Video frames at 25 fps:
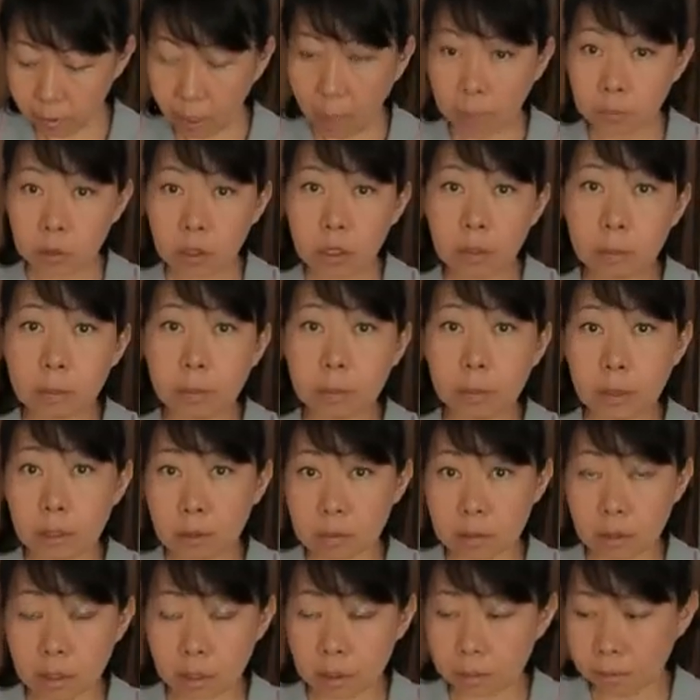I'm going to
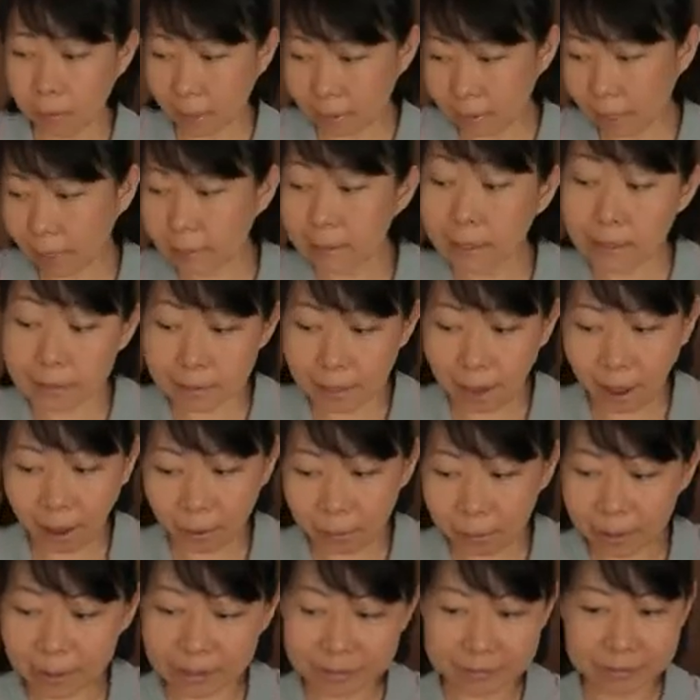build a magnetic
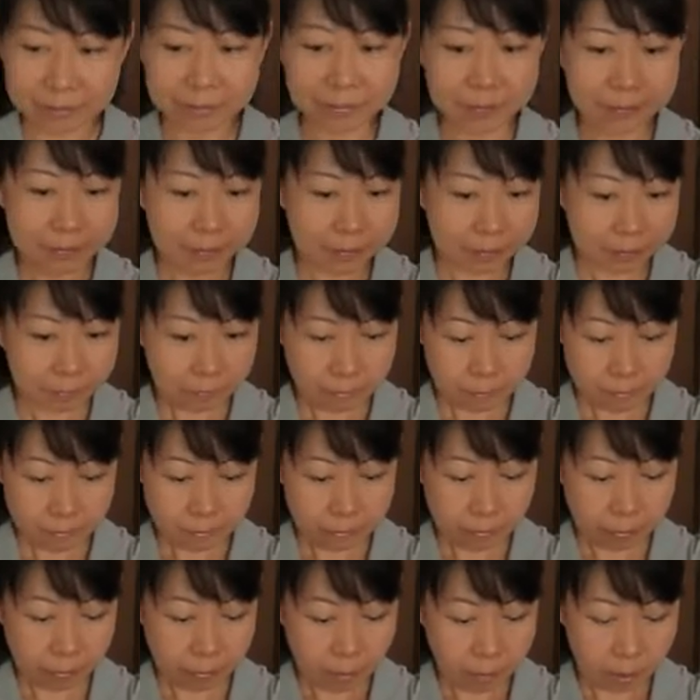tower.
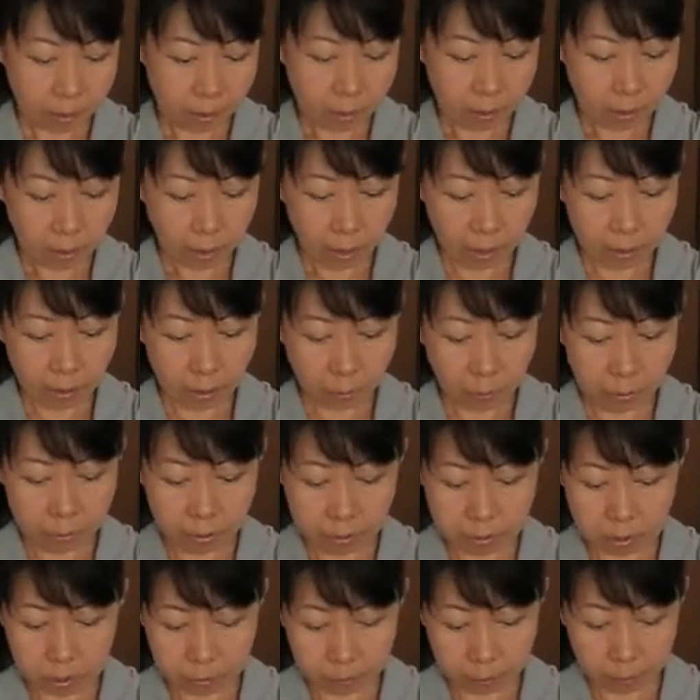And I want
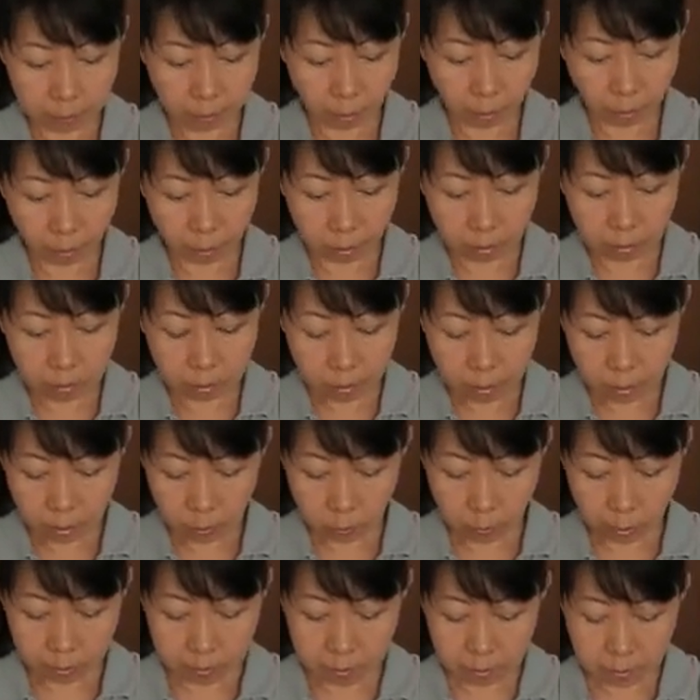to explore
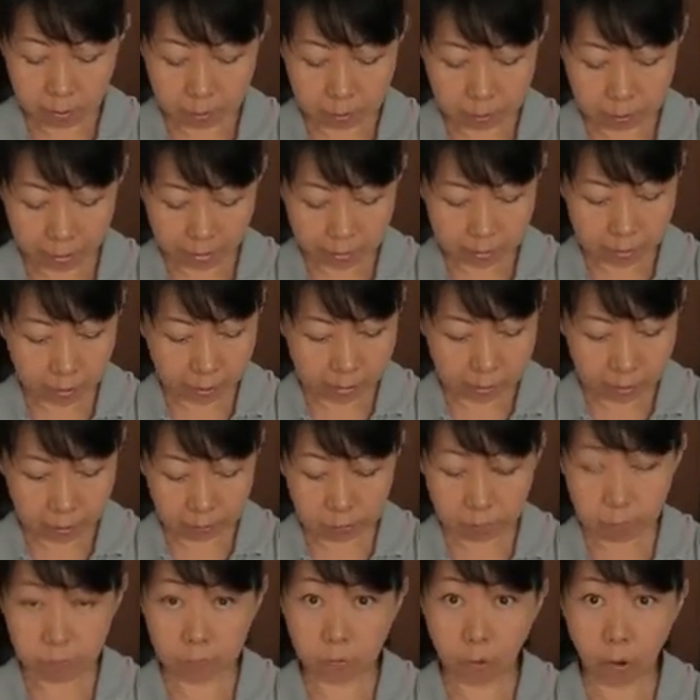whether the
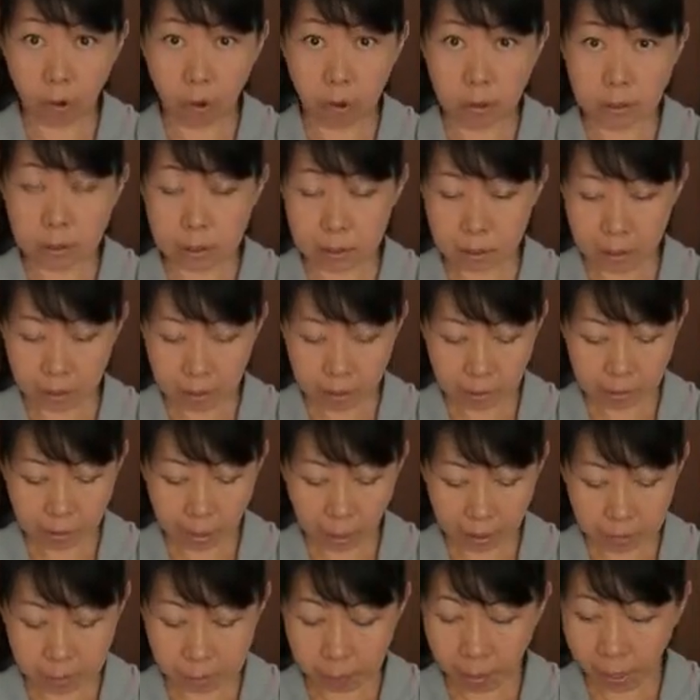magnetic force
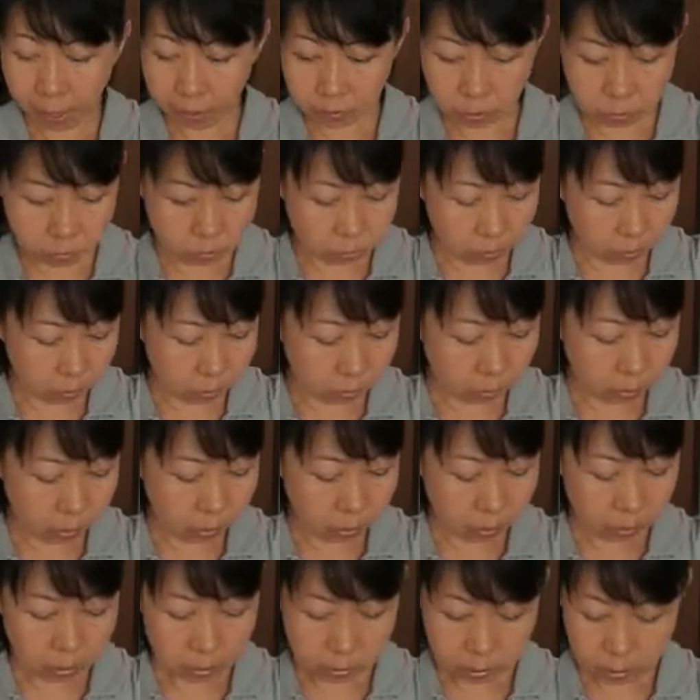can pass through
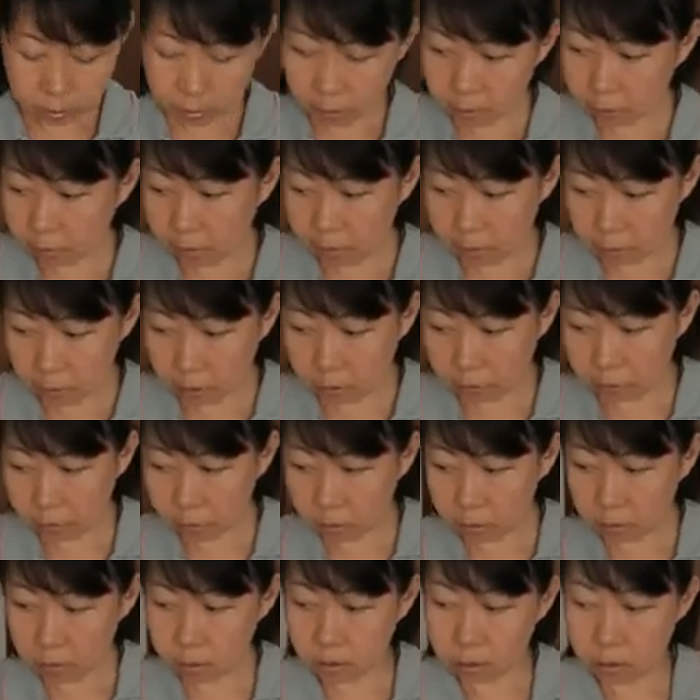certain
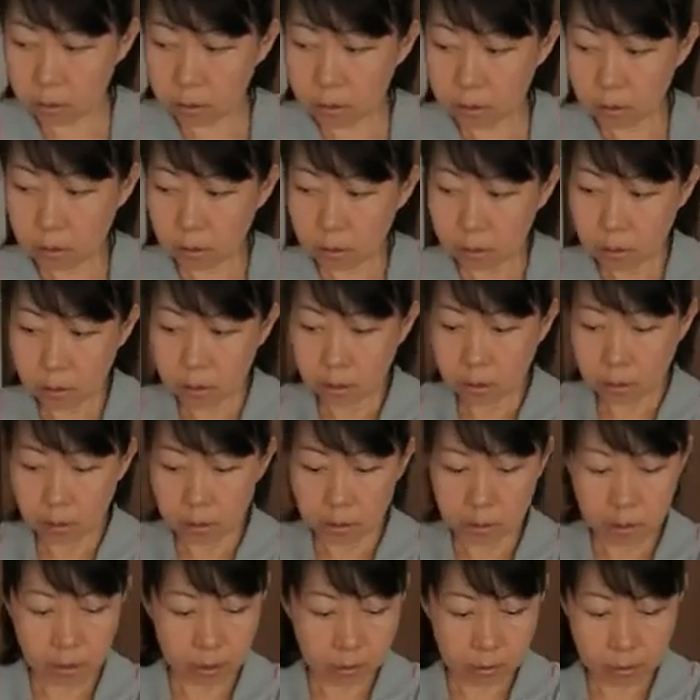materials.
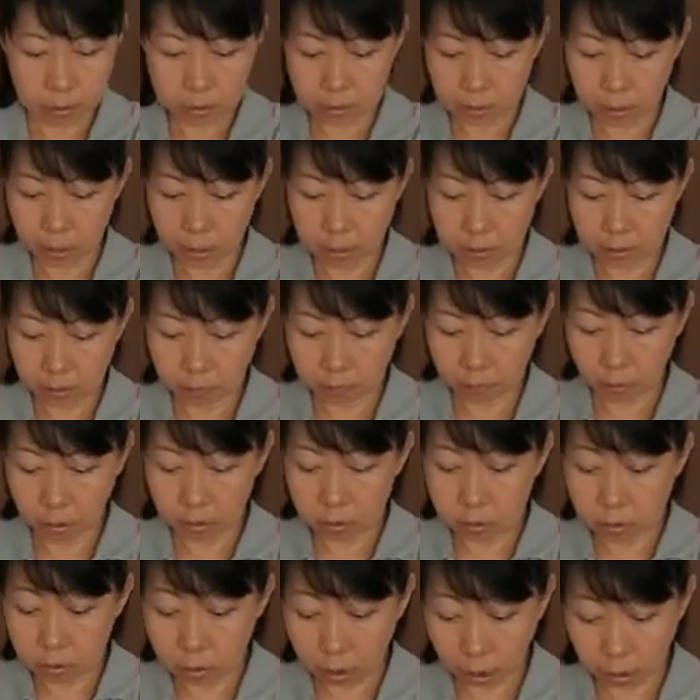Like in this case, I've
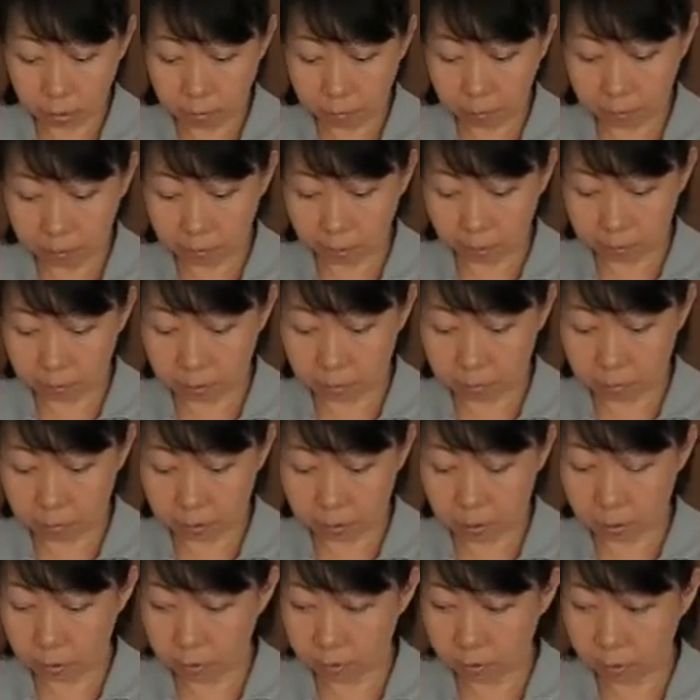got non-magnetic
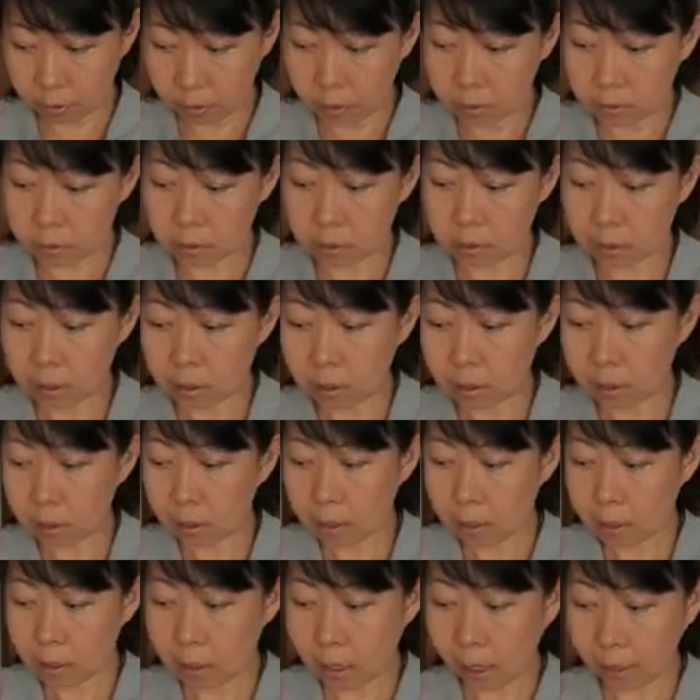materials,
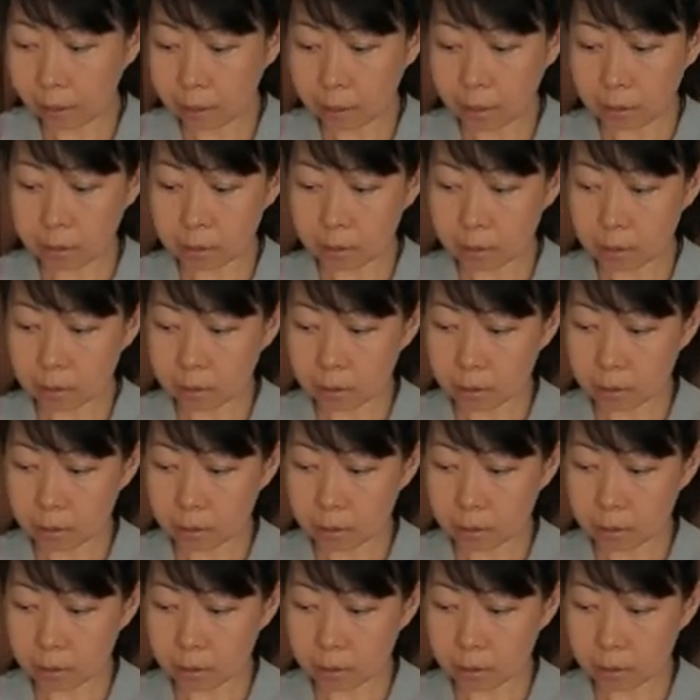like a